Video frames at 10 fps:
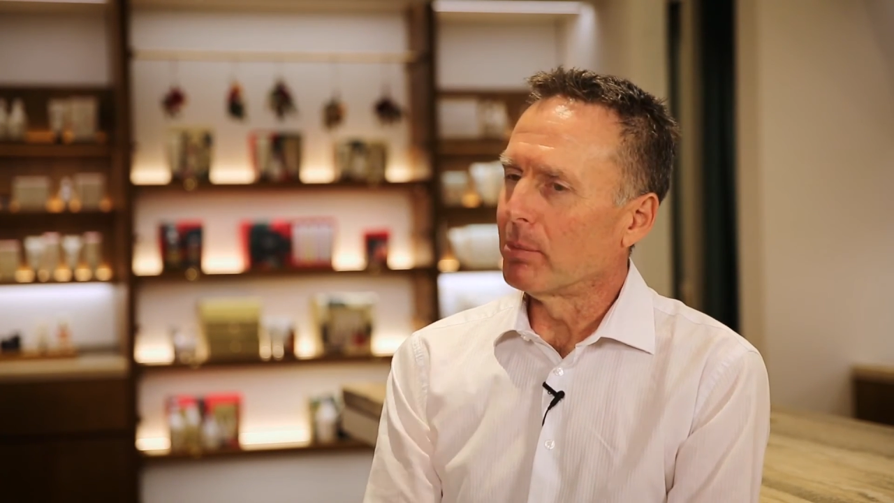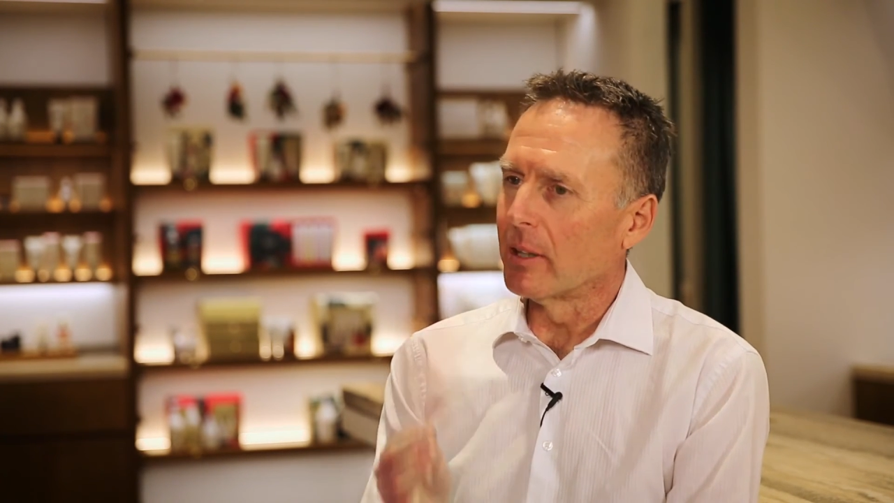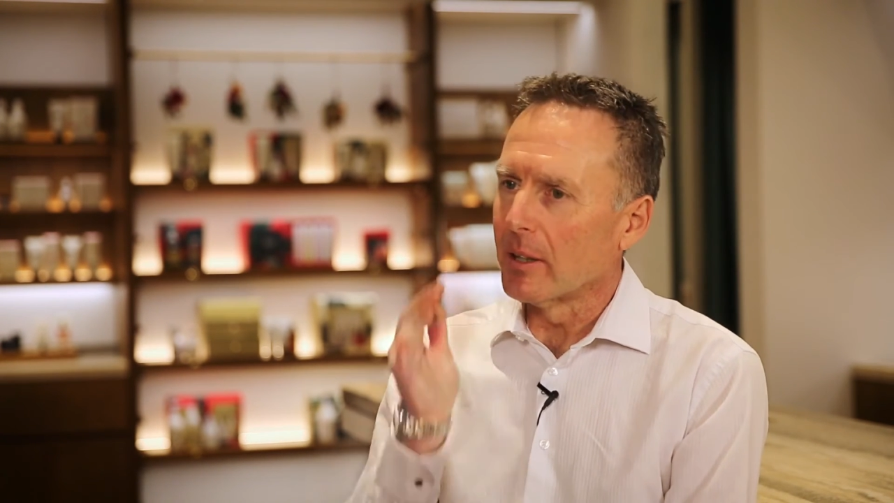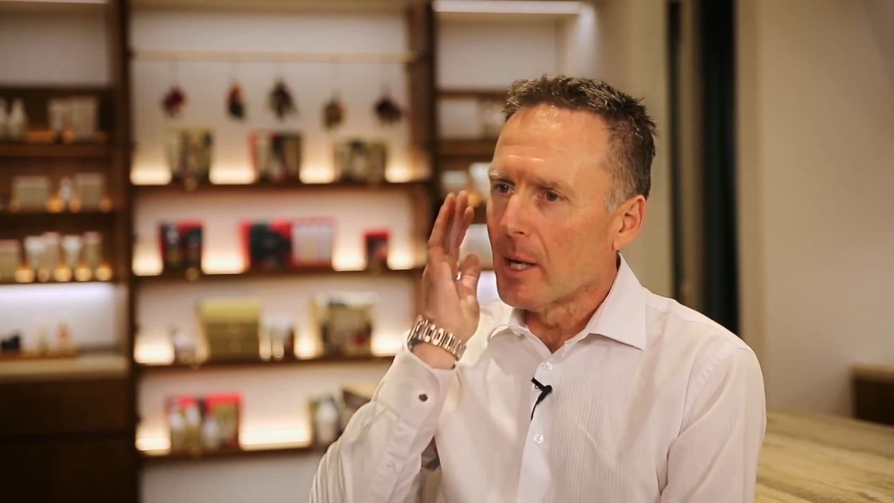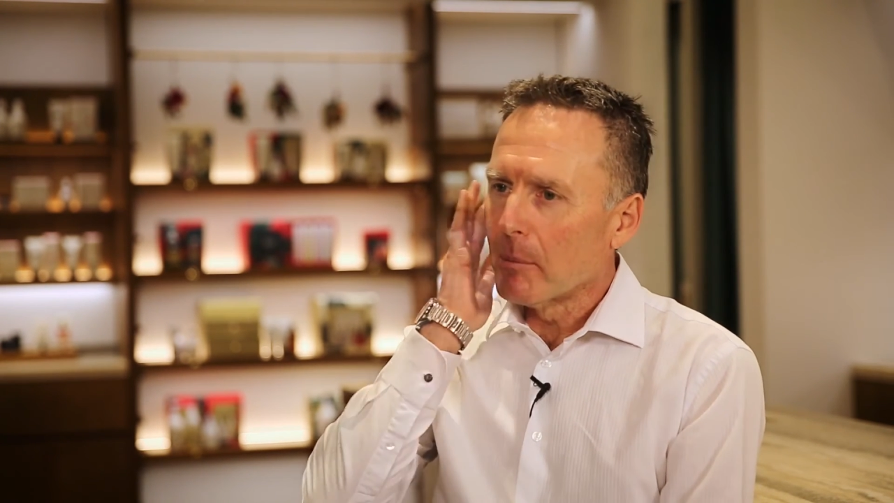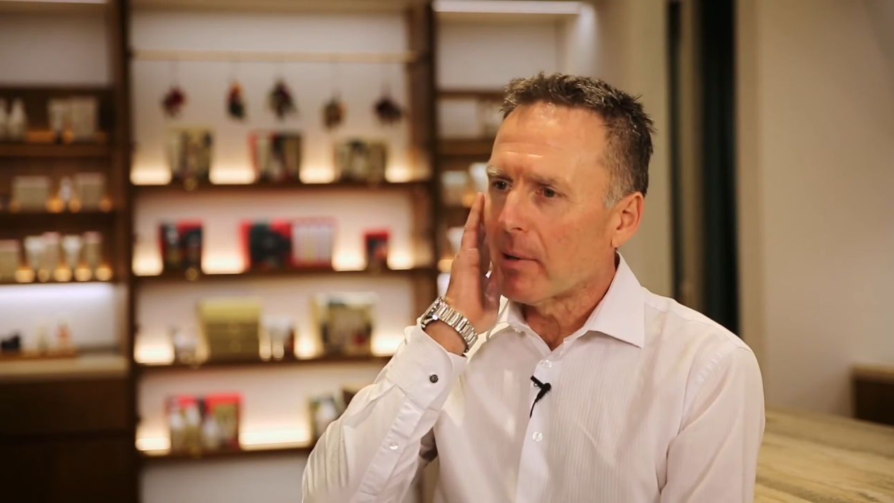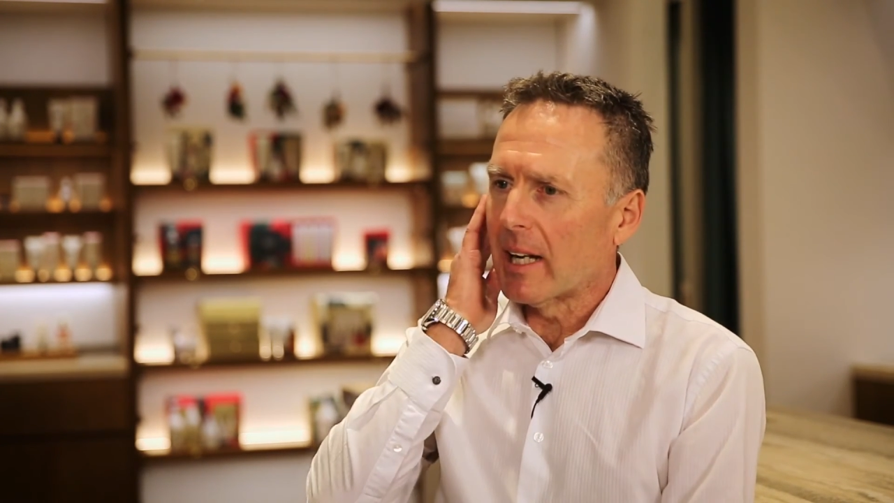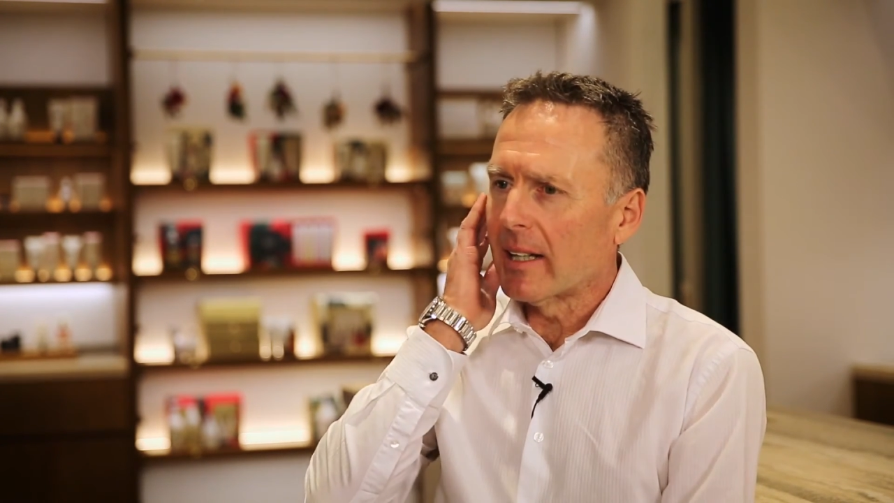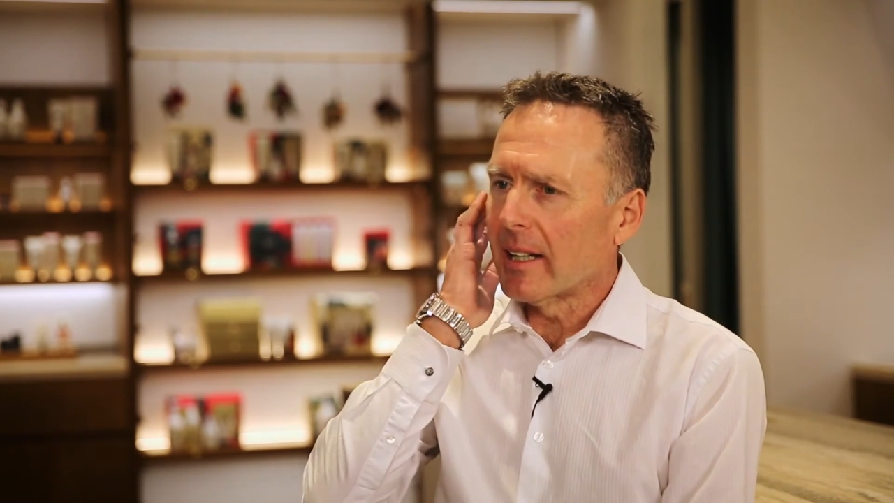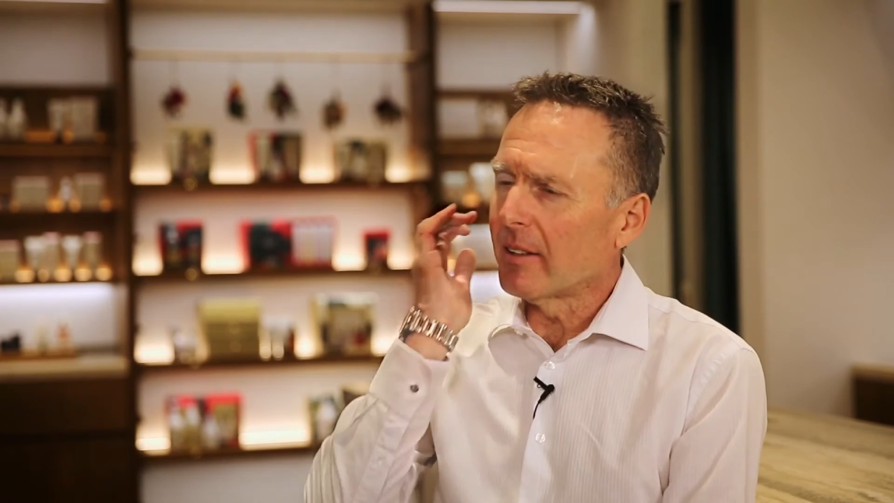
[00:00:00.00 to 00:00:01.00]
but
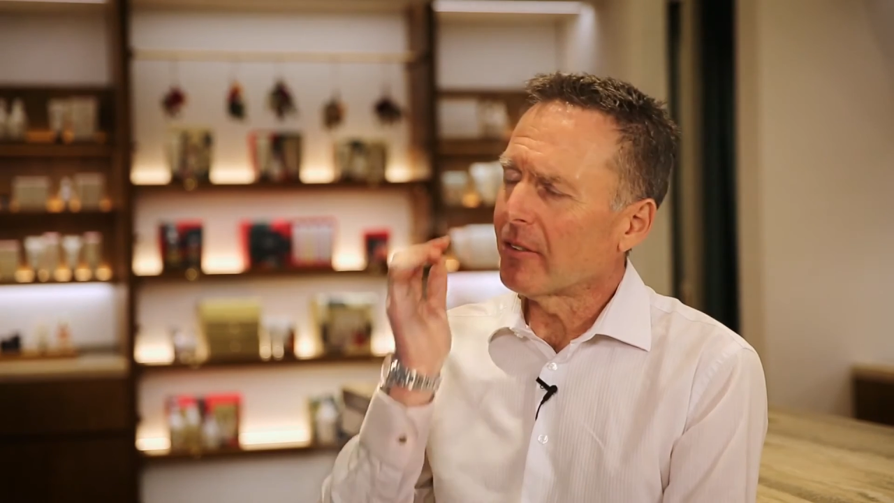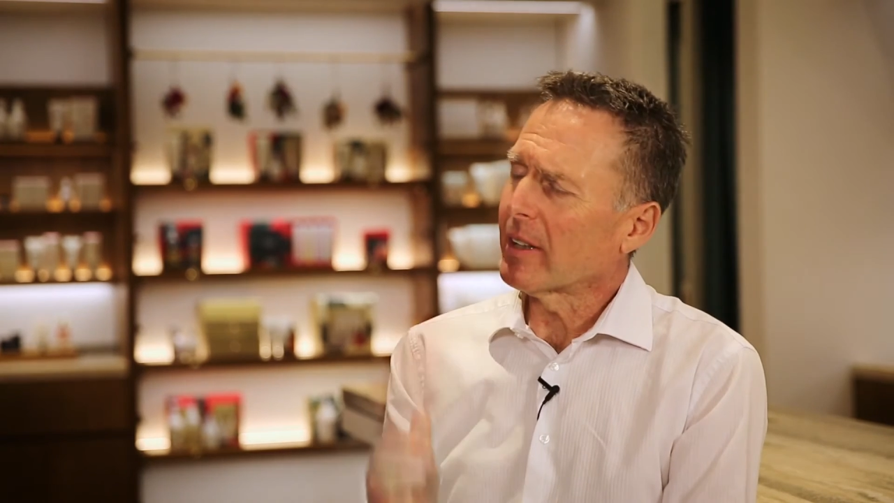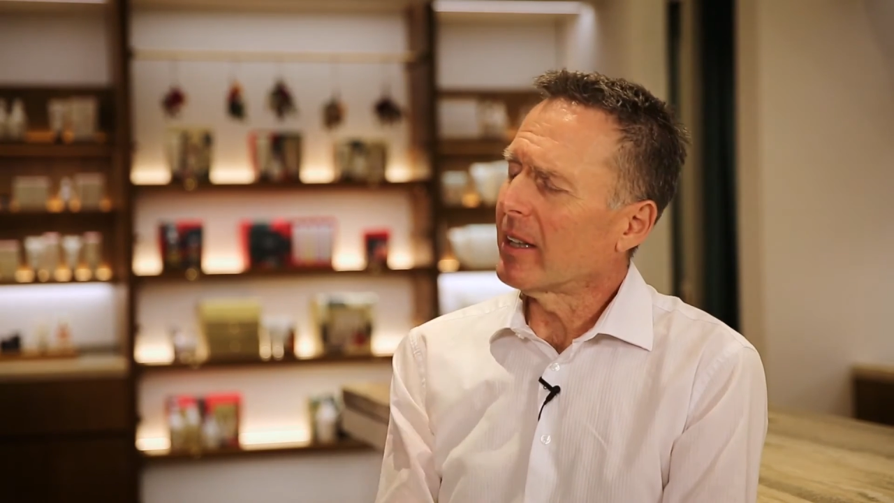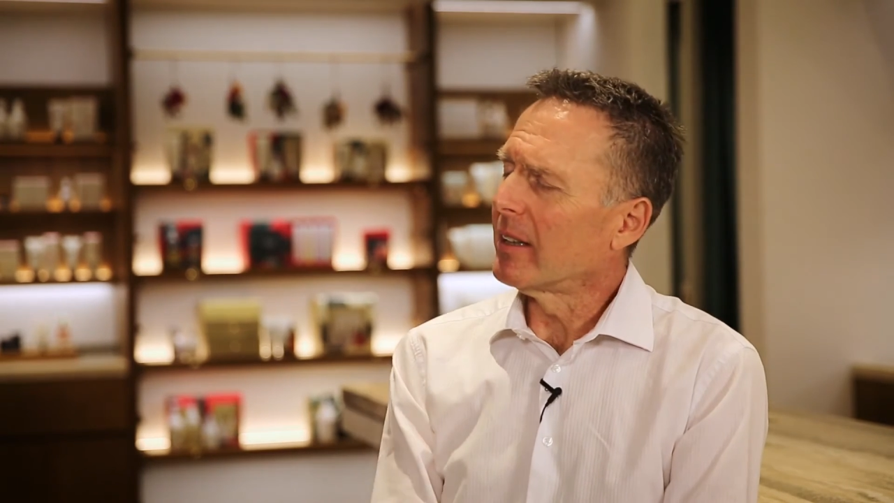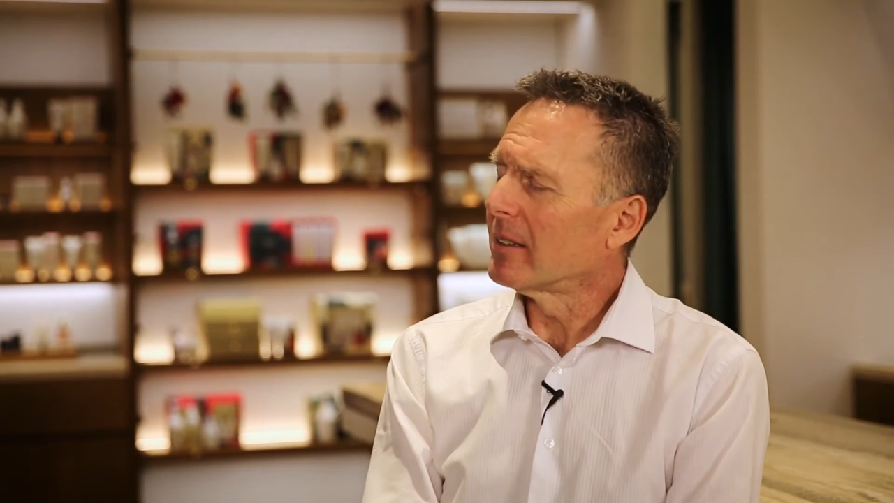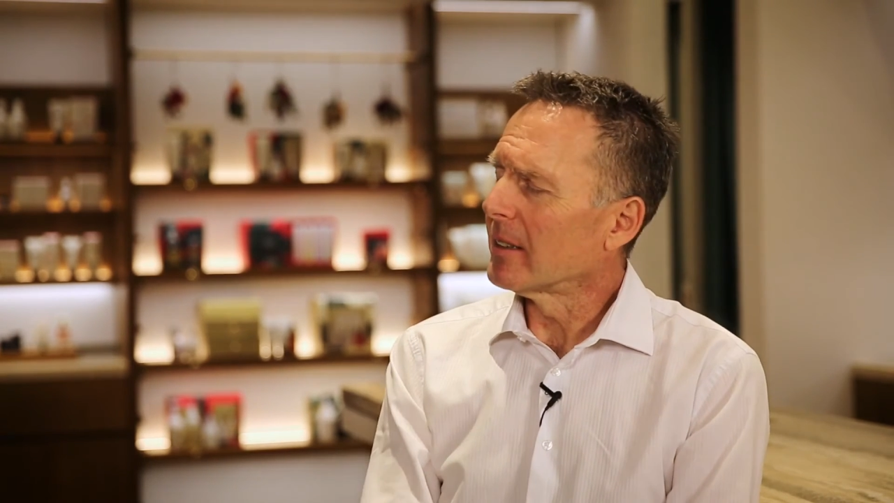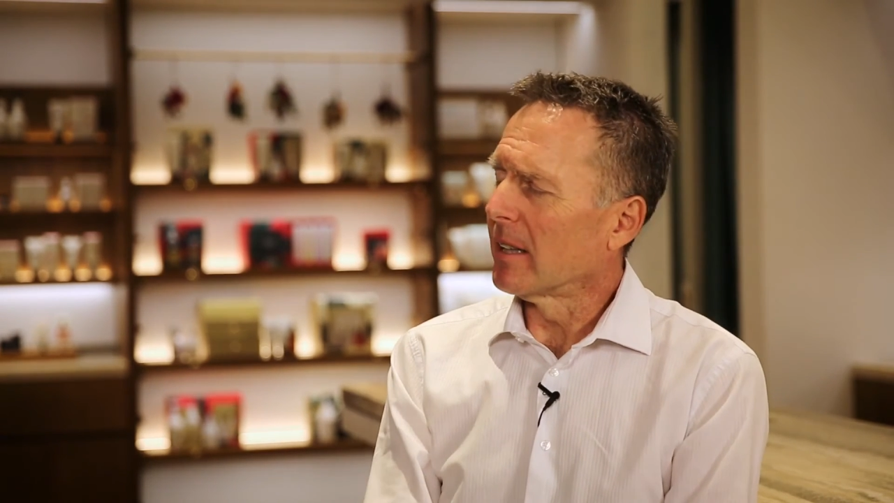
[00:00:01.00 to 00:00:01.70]
planning is the key to